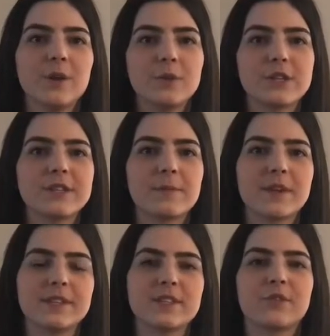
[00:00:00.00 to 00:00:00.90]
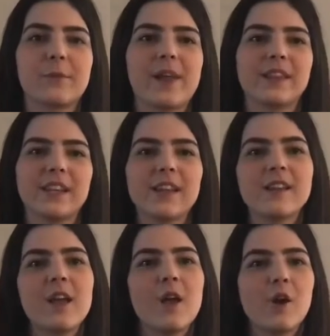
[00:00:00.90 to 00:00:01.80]
which is the basis for melody.
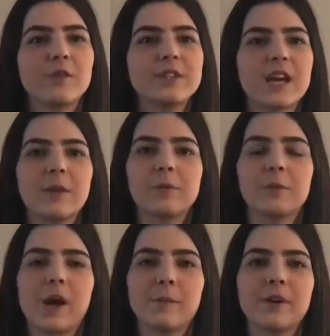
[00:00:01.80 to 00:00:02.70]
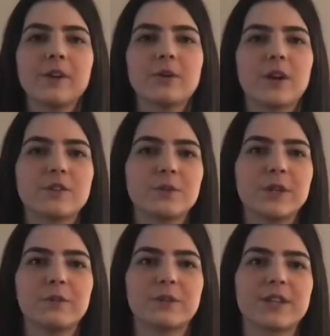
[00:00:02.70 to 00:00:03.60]
Over time, the primary auditory
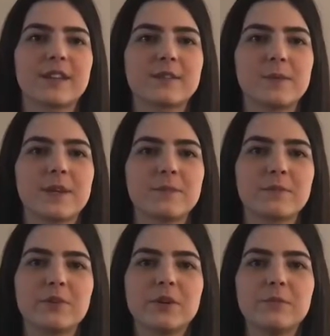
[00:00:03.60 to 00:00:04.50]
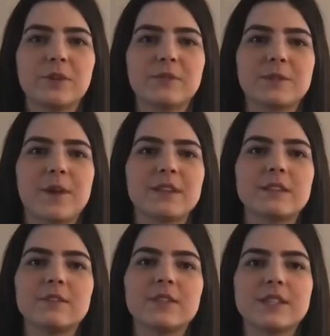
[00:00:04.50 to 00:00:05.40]
cortex becomes more and more
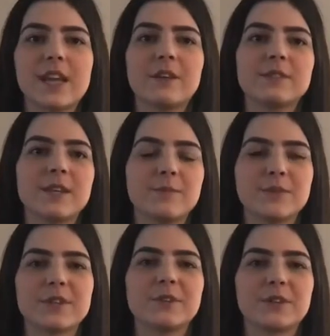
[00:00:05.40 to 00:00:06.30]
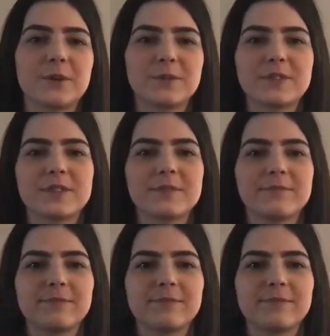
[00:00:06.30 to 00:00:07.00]
responsive to sounds and musical tones.